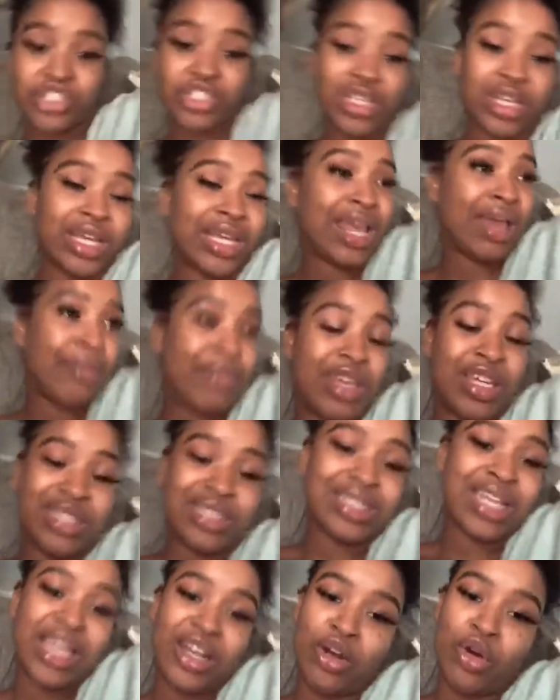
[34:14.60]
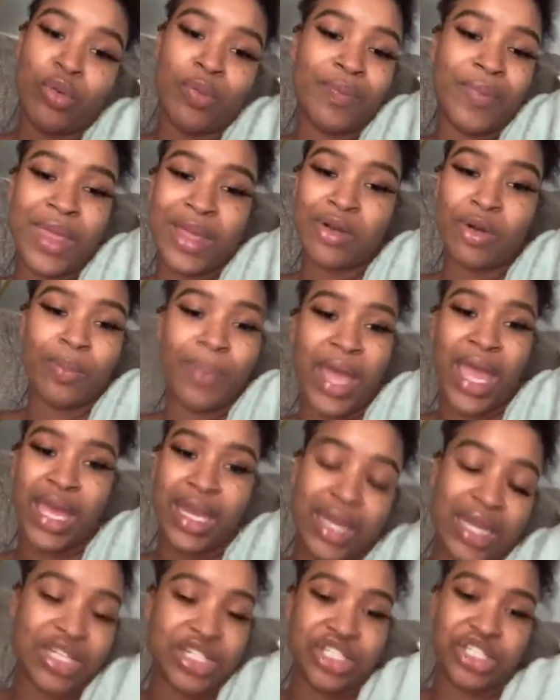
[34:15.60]
shit like that because they don't
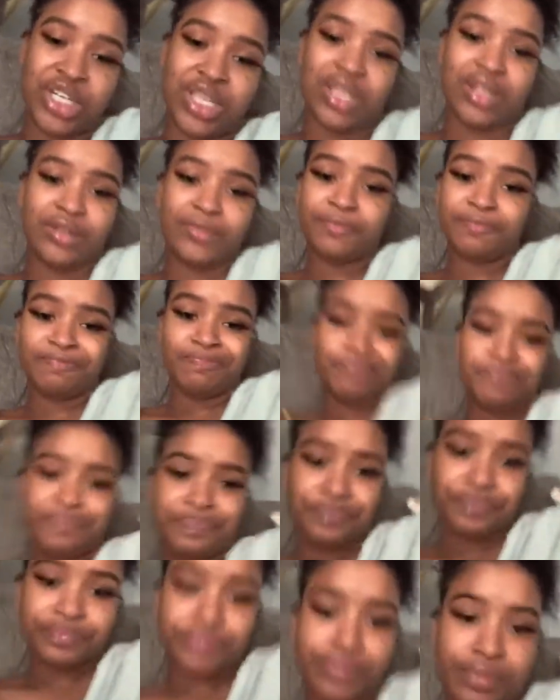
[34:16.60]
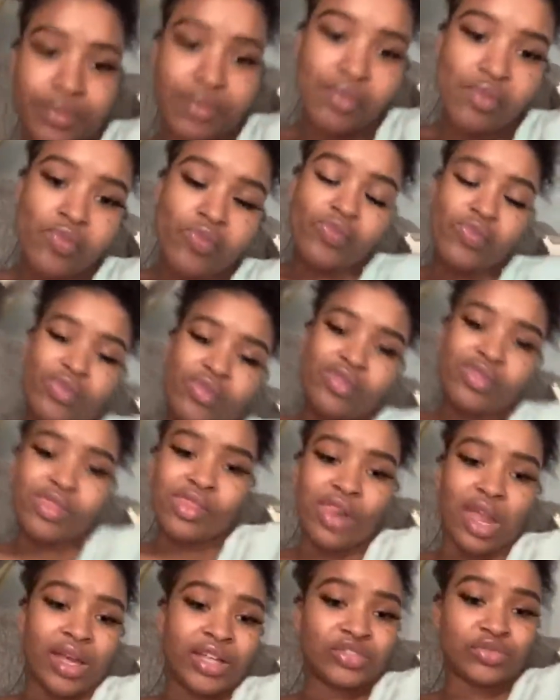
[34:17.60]
patent their shit.
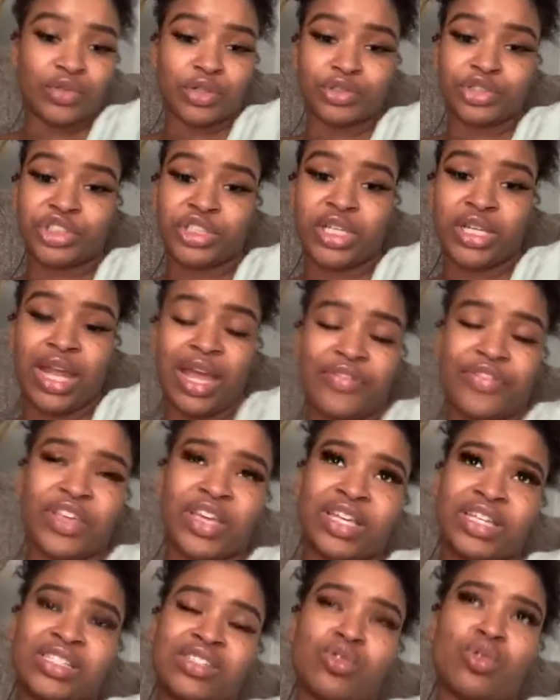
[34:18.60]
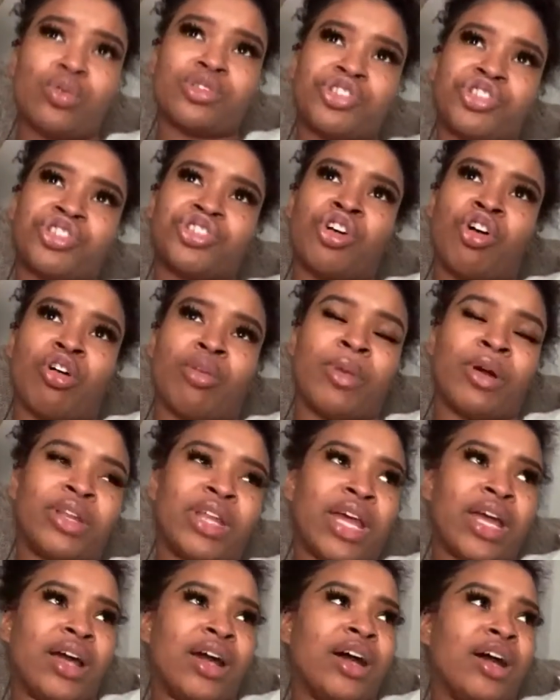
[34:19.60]
That's real shit. I think it is. Who was just talking about
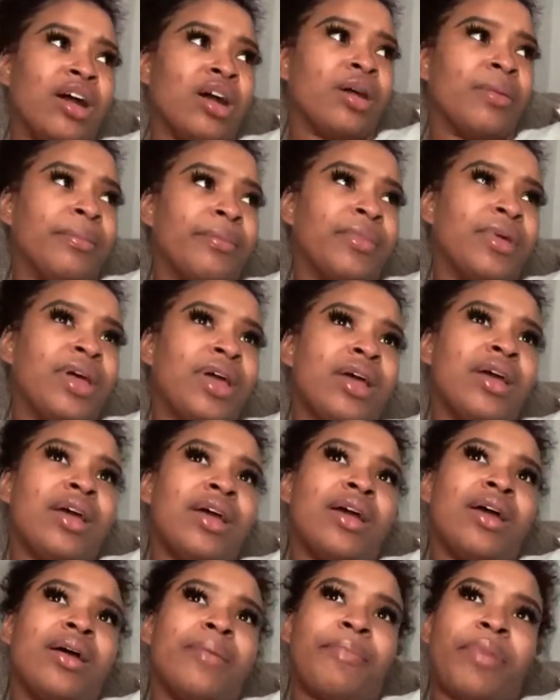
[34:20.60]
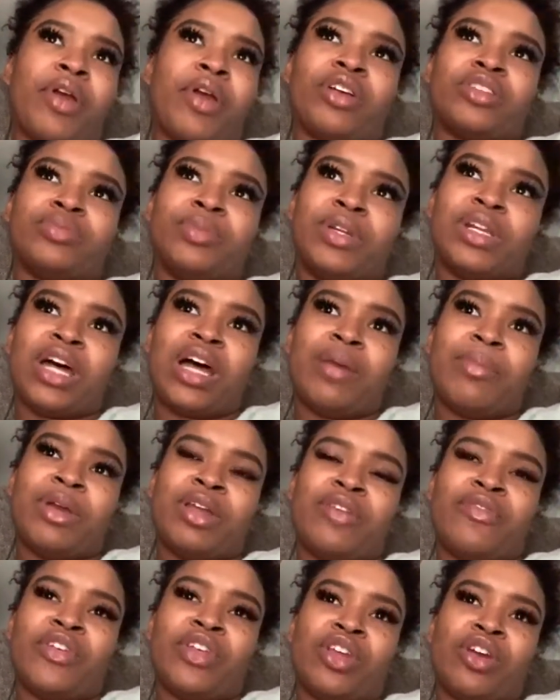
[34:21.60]
that? Paris Milan made a
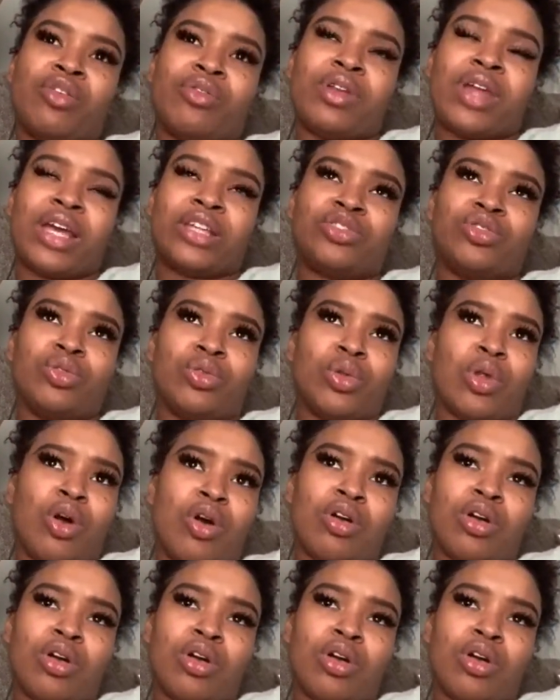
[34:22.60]
video not too long